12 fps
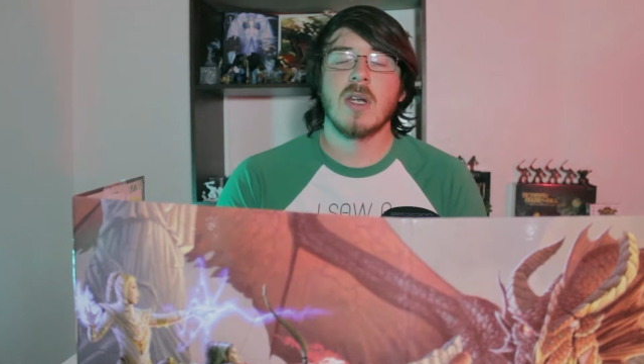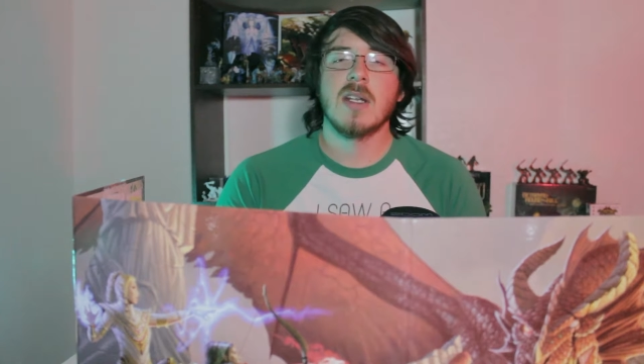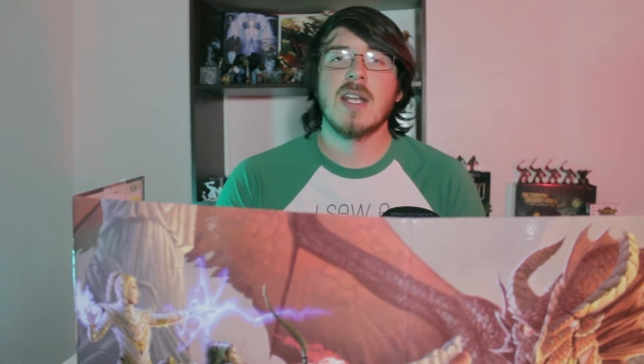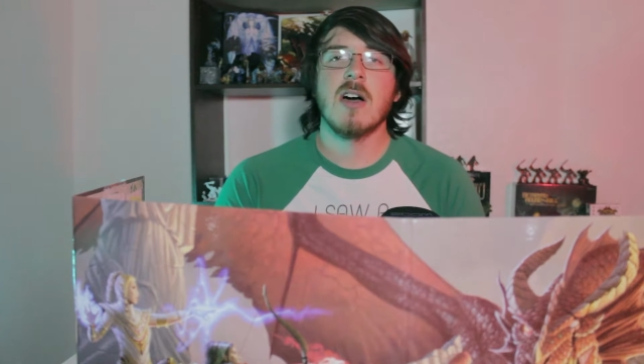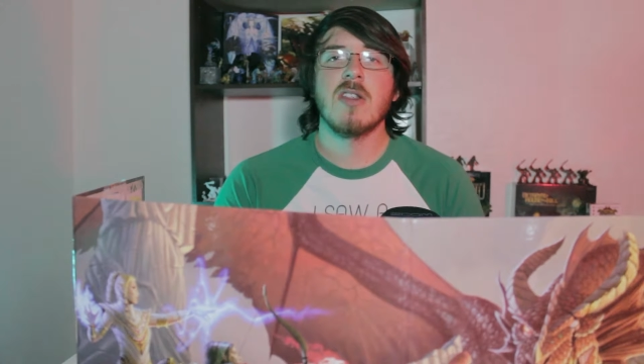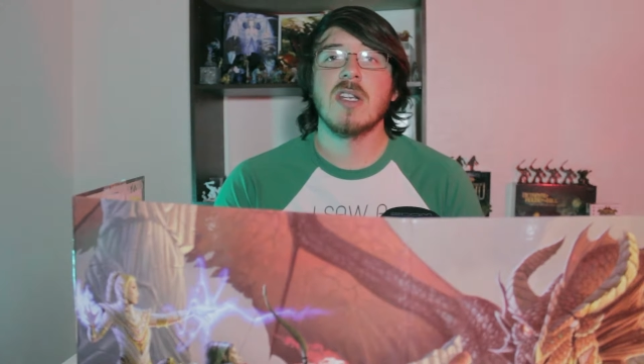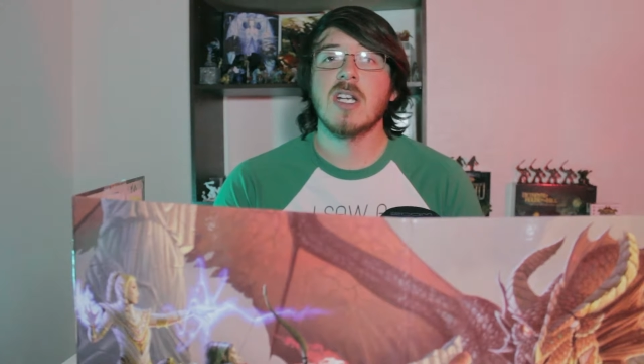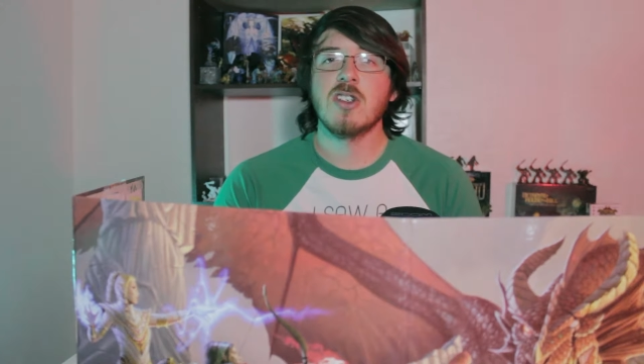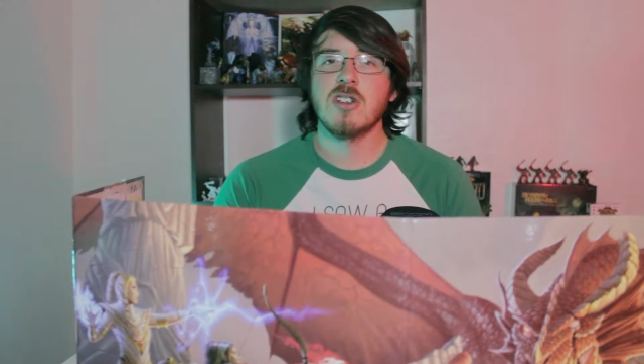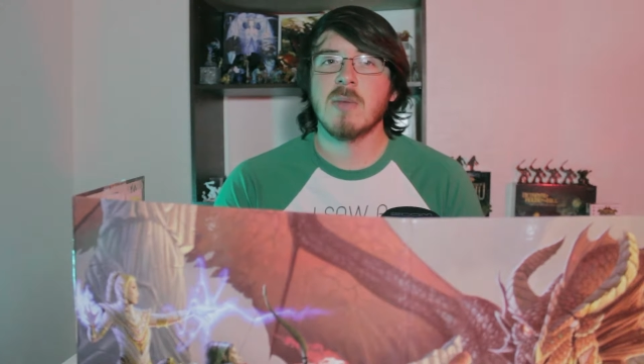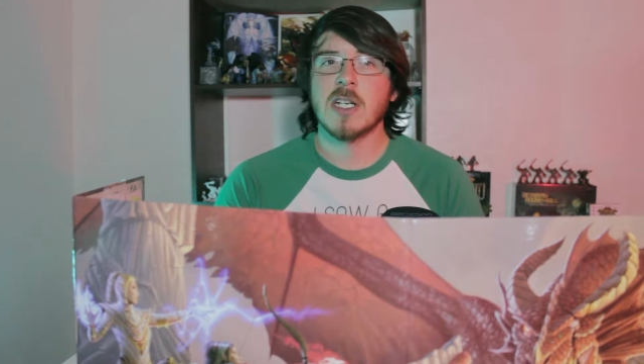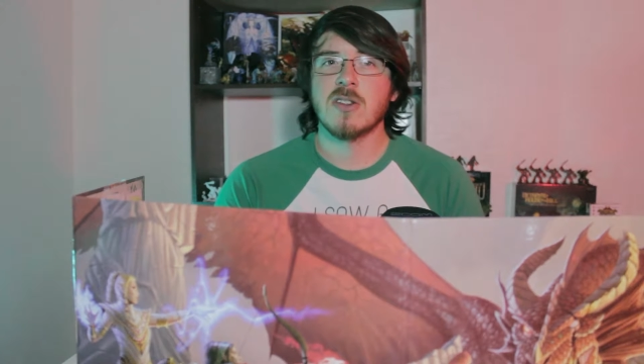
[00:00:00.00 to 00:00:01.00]
Now in the
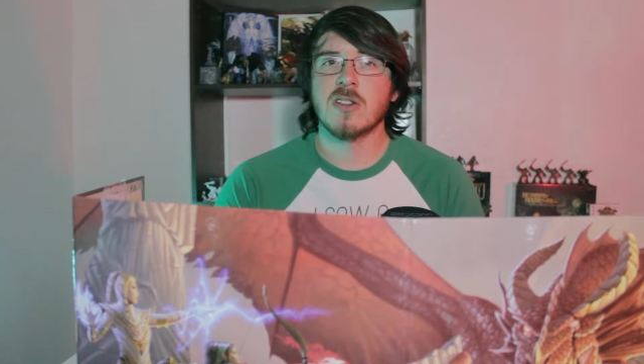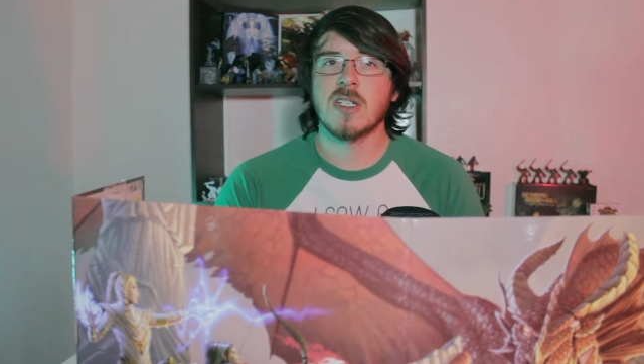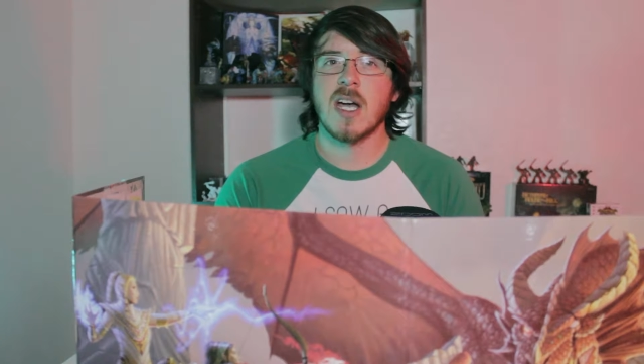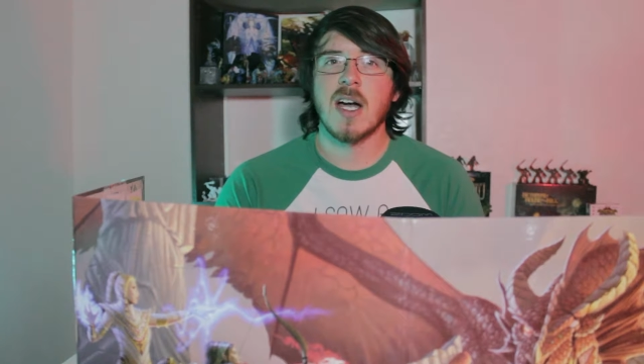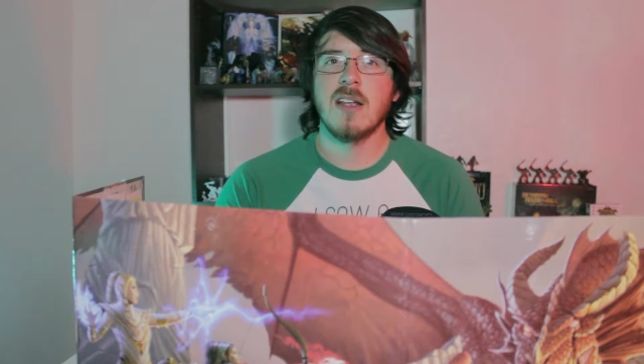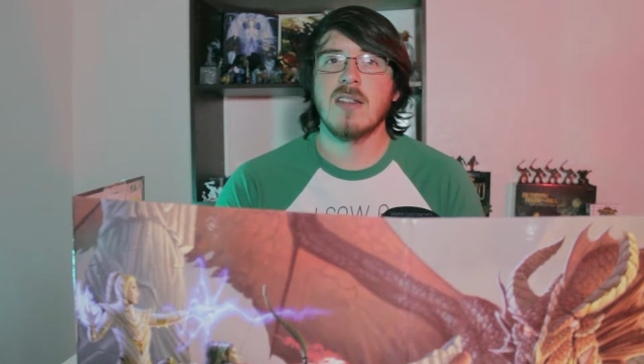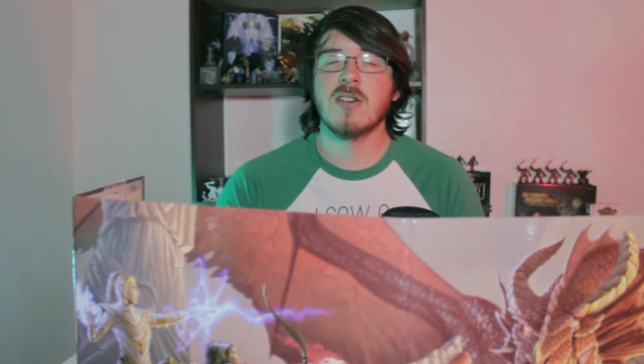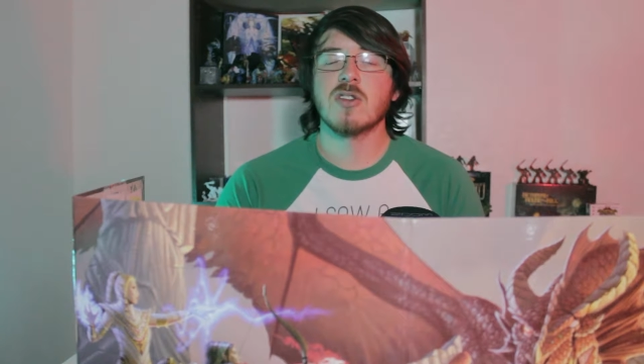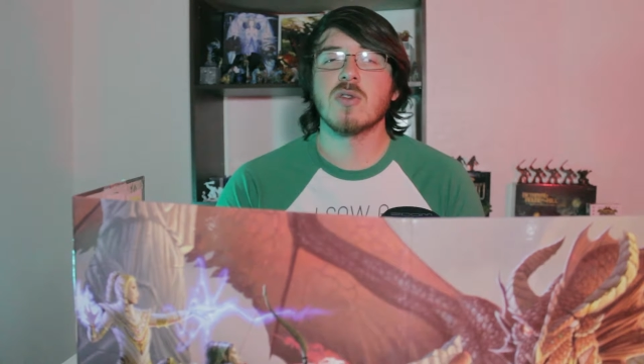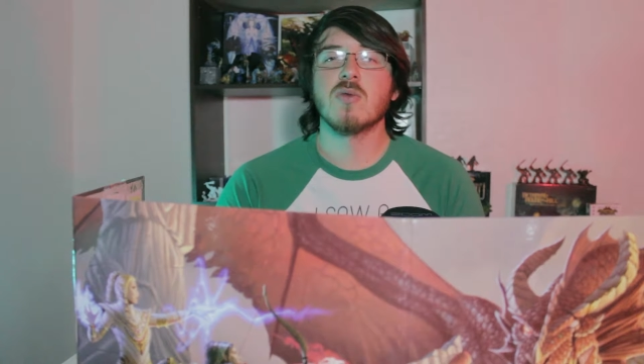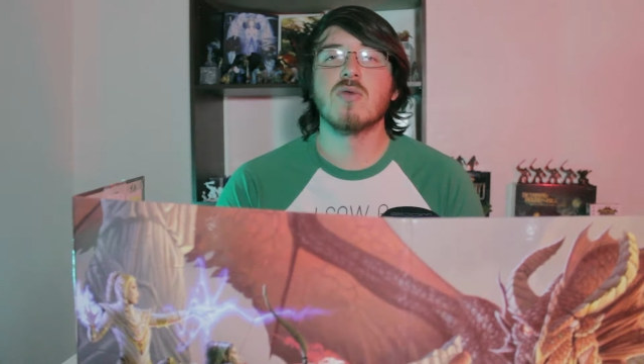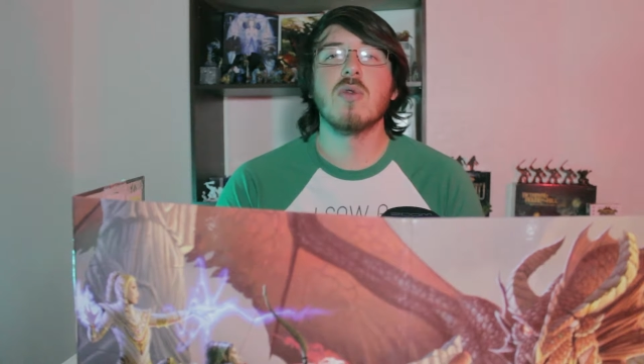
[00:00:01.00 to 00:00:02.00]
Dungeon Master's Guide,
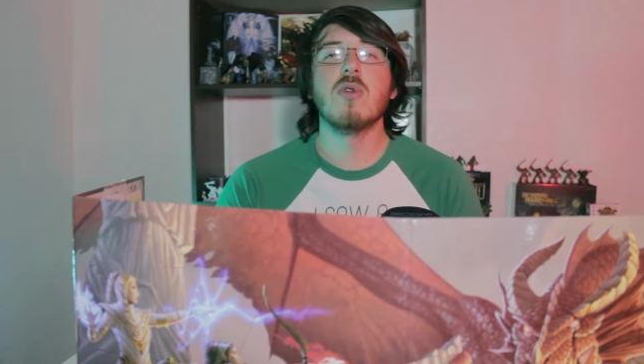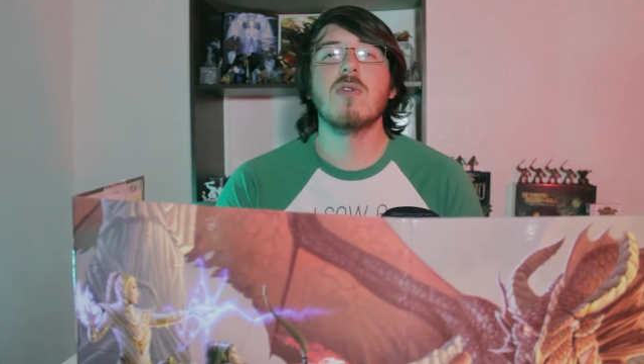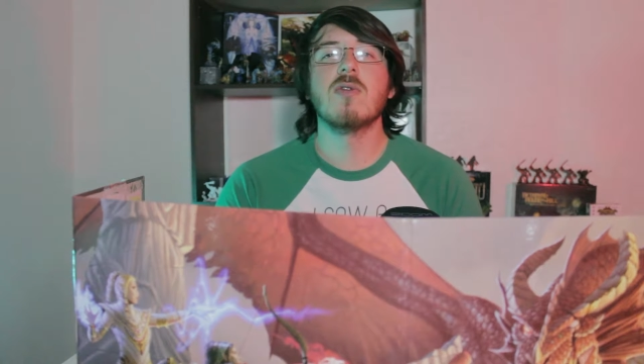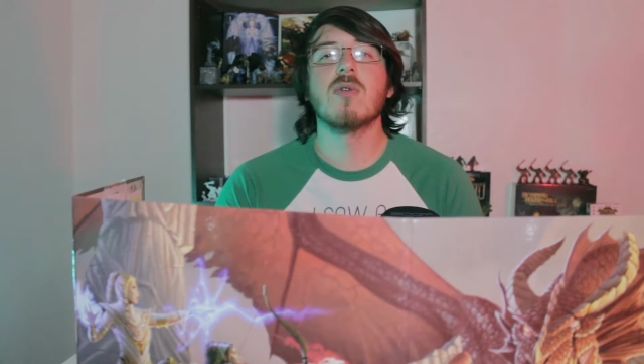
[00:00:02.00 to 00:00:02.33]
there's a rule